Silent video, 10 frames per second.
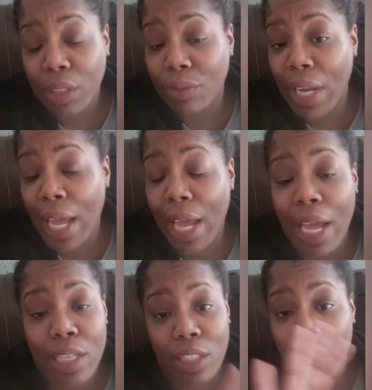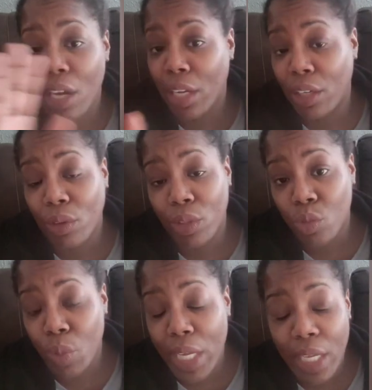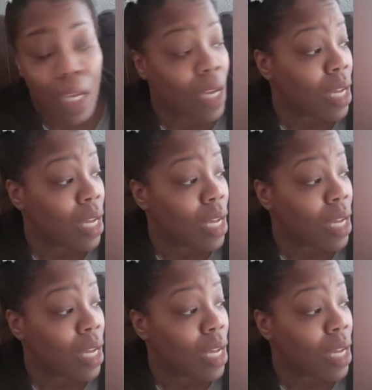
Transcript: If not, I'll see y'all later on this week.